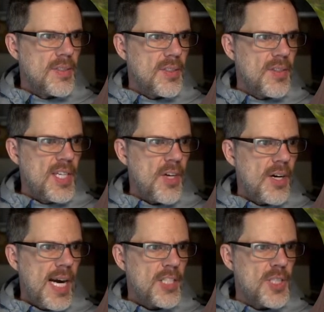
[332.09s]
So these
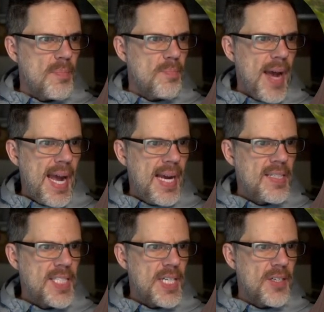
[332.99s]
are actually
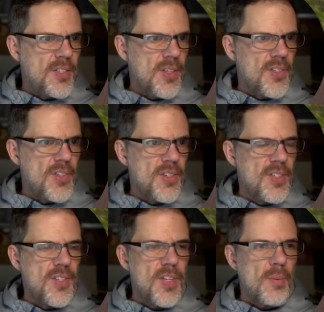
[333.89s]
bags here. So this
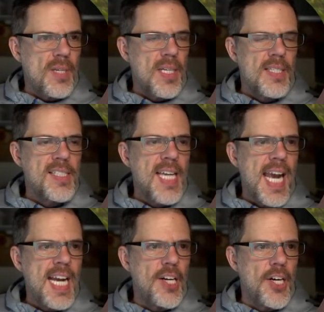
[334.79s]
is a
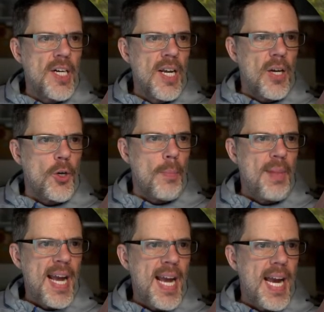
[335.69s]
container or a
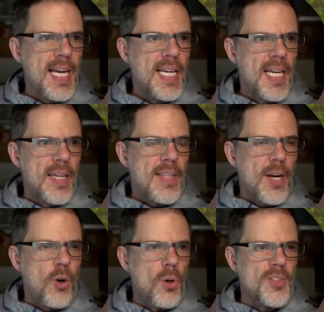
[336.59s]
bag
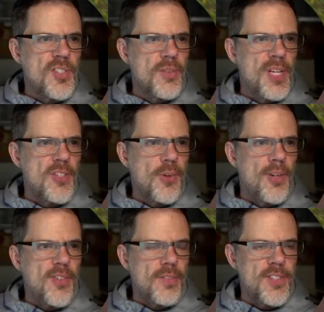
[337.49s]
that holds the
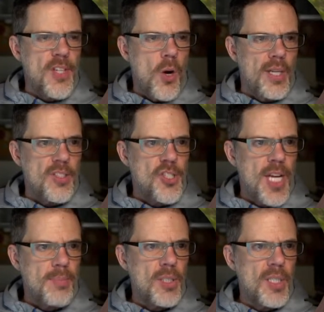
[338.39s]
resource of stone. It's
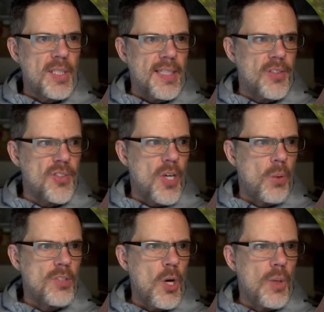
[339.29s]
shaped to look like the
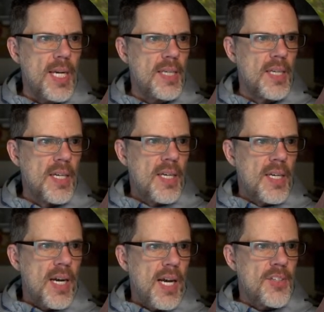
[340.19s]
stone token.
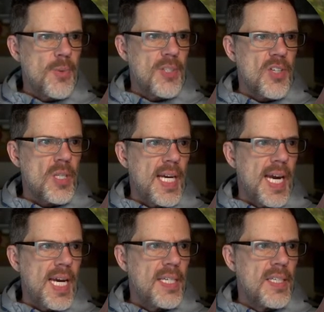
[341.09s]
This one's
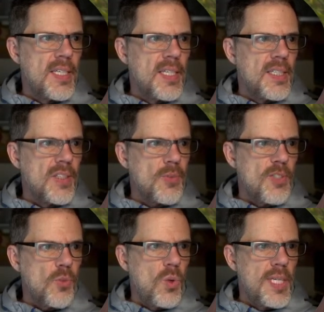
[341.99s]
clay, this
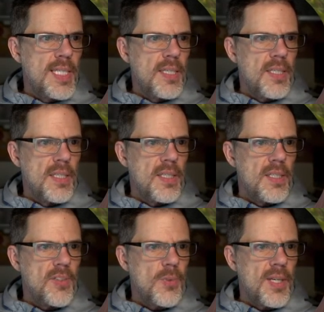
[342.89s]
one's wood,
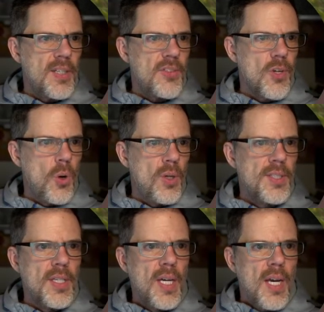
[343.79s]
this one is
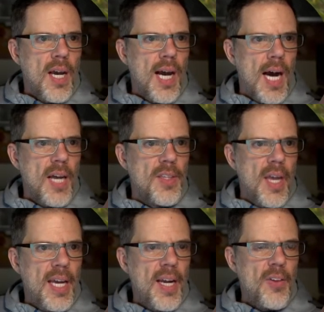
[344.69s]
gold.
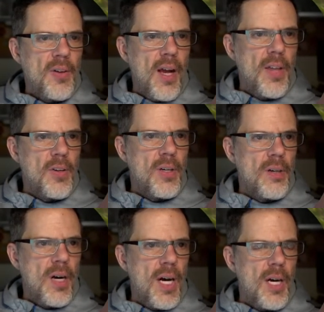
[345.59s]
And
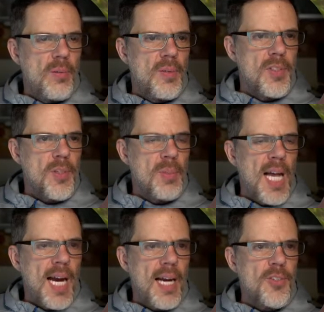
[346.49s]
other
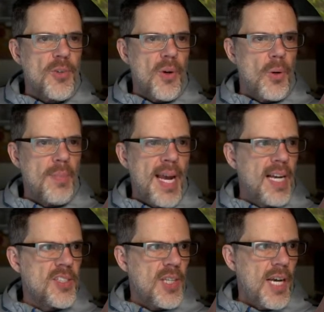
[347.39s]
supplies or
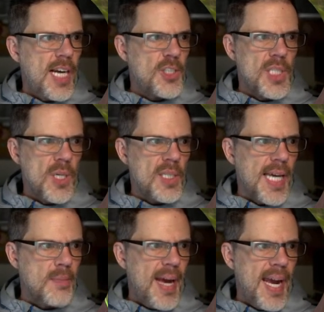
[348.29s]
bags actually look
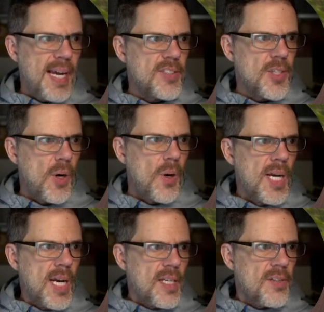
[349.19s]
like bags.
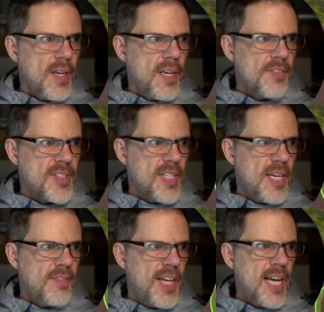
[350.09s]
So if
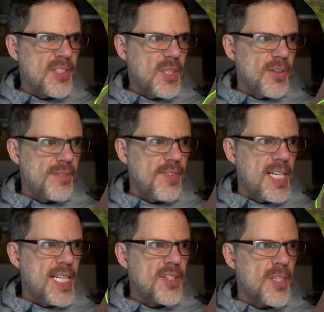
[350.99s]
it has a little
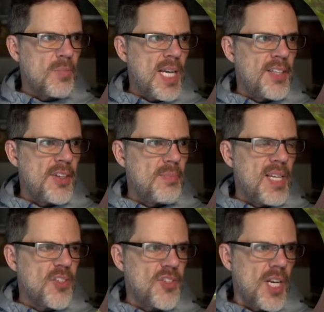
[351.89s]
infinity symbol on there, it
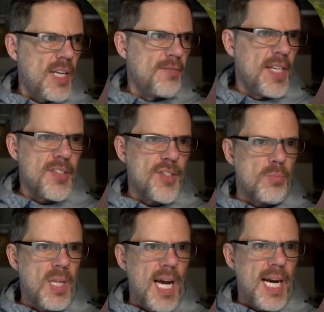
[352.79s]
means there's an infinite
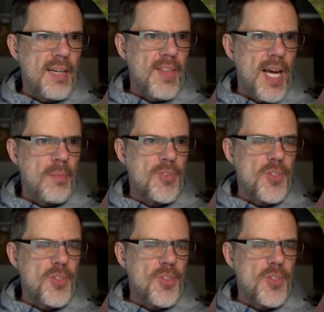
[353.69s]
supply of them.